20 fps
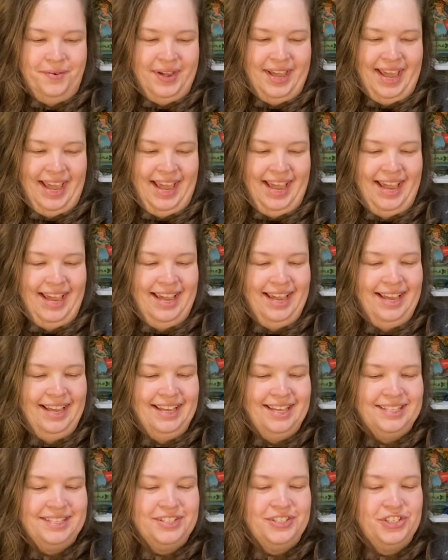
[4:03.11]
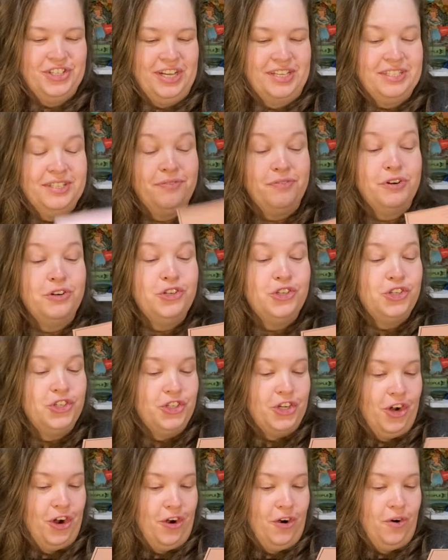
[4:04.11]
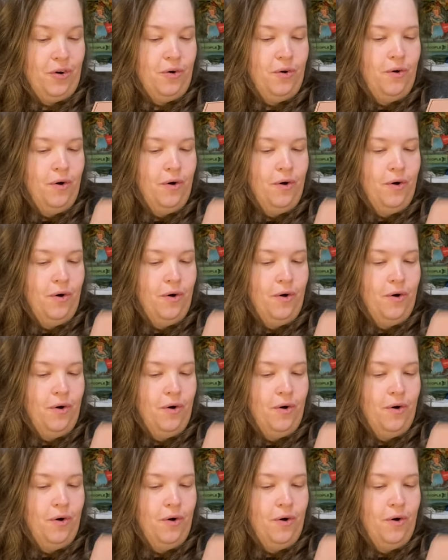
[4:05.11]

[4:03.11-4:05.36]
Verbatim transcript: okay. It's just for show.